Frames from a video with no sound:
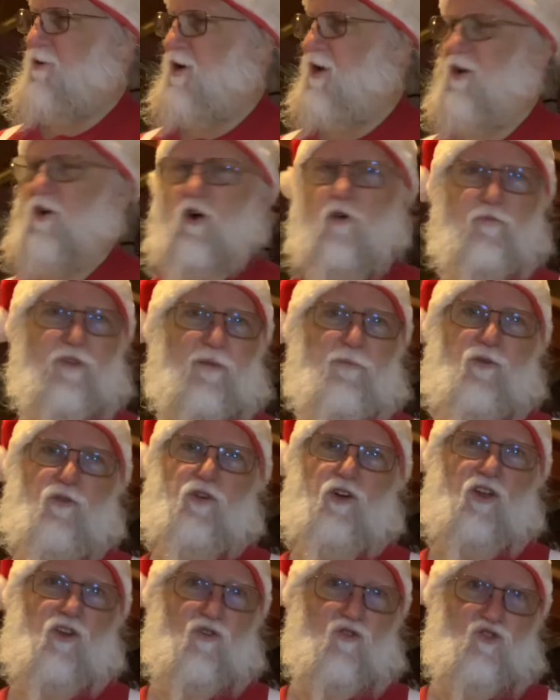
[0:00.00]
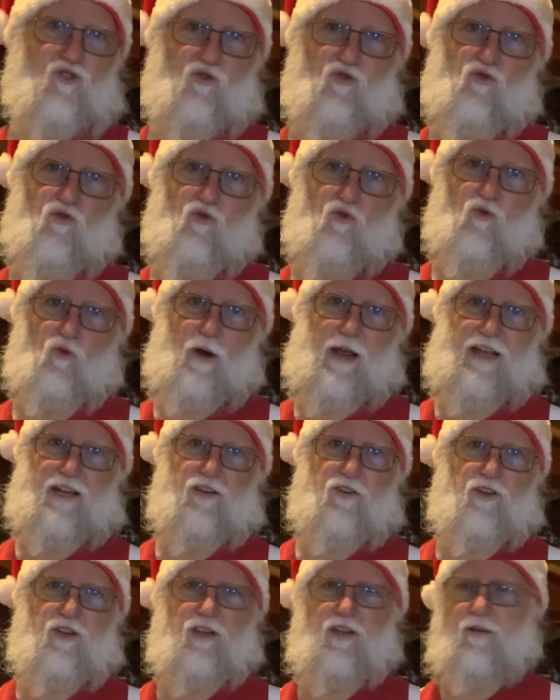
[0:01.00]
Home Depot and Lowe's are great.
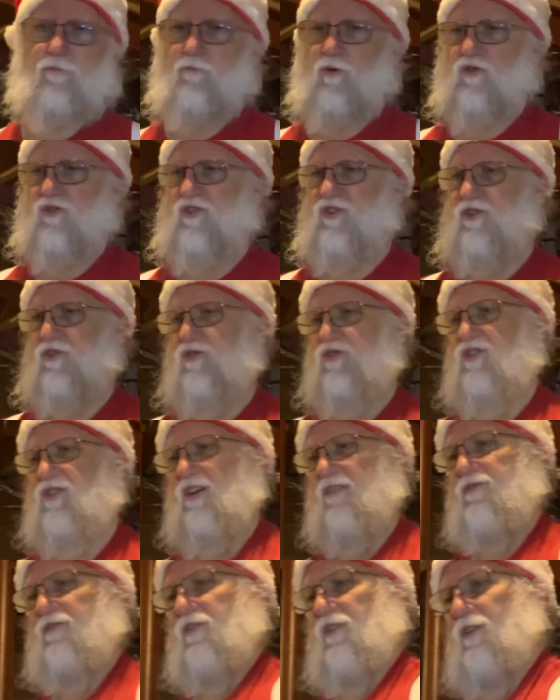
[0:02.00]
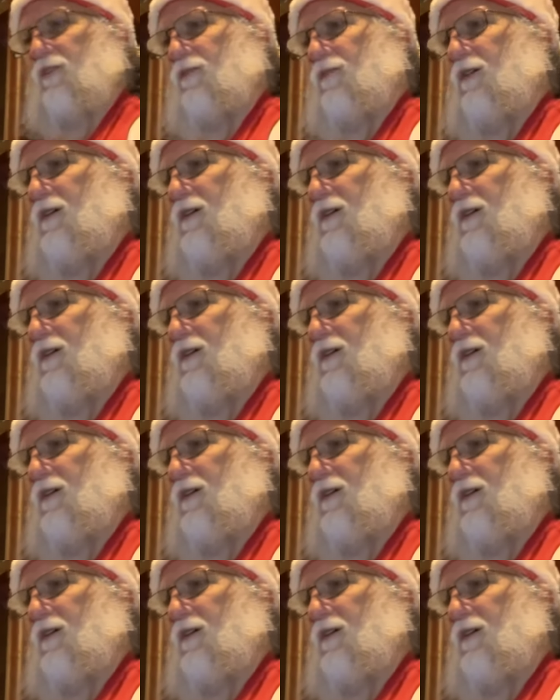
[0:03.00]
You can get most of your stuff there.